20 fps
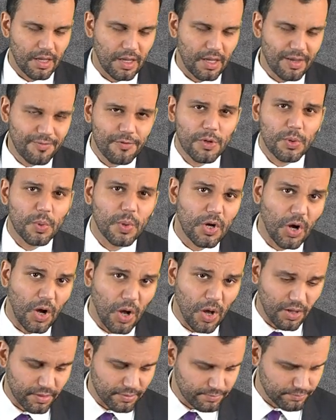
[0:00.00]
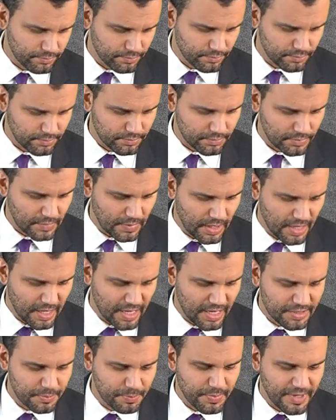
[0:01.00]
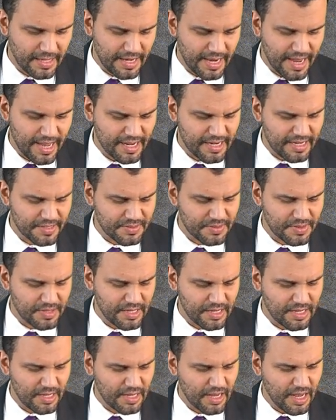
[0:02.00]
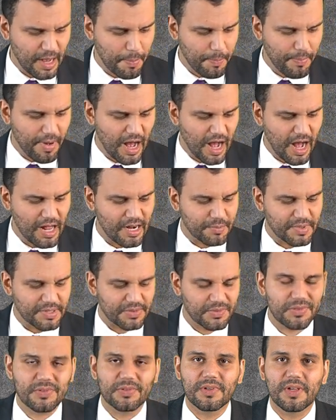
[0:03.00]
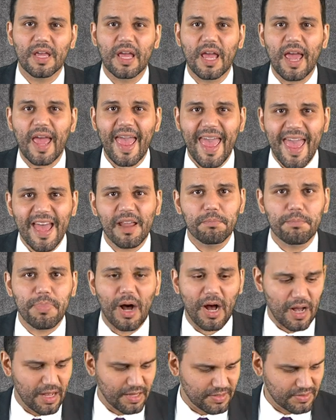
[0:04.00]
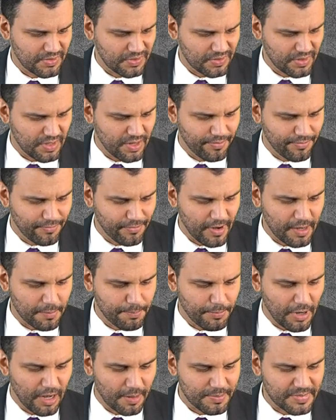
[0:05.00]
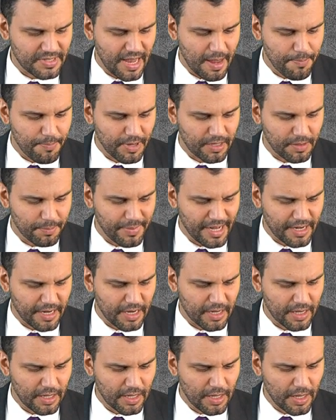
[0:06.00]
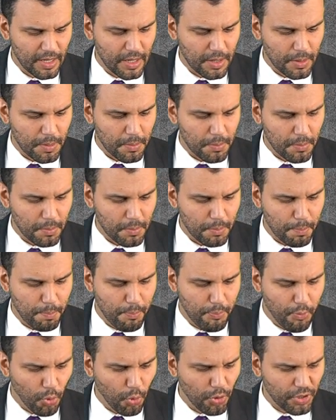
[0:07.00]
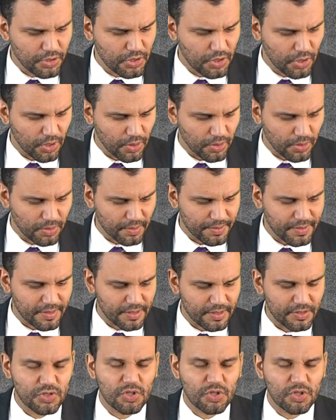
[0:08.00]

If you recall, Oz Pinhead is the eponymous end boss of Frank Baum's epic about a bored girl in the